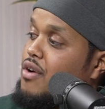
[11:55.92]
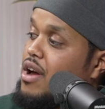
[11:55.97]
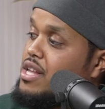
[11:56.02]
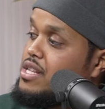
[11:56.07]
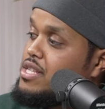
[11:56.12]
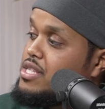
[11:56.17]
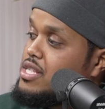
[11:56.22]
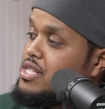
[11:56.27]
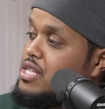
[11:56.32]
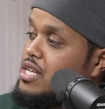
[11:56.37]
my
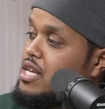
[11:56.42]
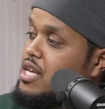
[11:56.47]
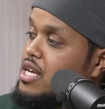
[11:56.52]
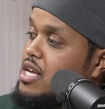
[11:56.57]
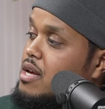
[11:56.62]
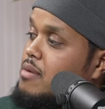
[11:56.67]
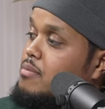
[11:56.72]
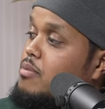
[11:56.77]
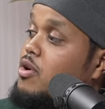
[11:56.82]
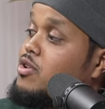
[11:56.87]
friends' friends.
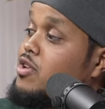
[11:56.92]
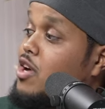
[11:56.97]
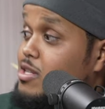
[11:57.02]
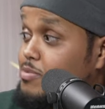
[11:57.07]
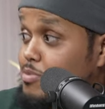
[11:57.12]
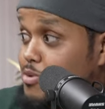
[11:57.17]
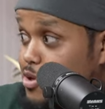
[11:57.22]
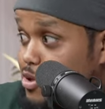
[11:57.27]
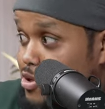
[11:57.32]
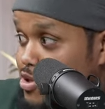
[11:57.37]

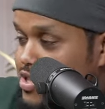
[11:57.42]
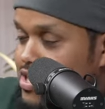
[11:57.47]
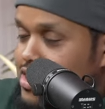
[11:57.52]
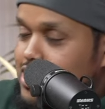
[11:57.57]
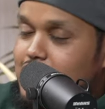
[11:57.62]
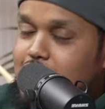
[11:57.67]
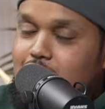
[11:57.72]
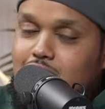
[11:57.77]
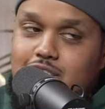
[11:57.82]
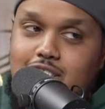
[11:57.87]
Podcast
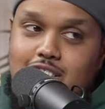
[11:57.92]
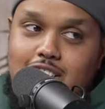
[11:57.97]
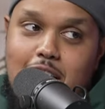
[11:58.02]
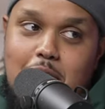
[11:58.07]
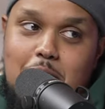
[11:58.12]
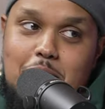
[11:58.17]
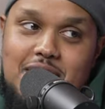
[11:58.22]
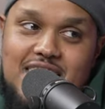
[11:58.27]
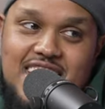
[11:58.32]
producers, you know what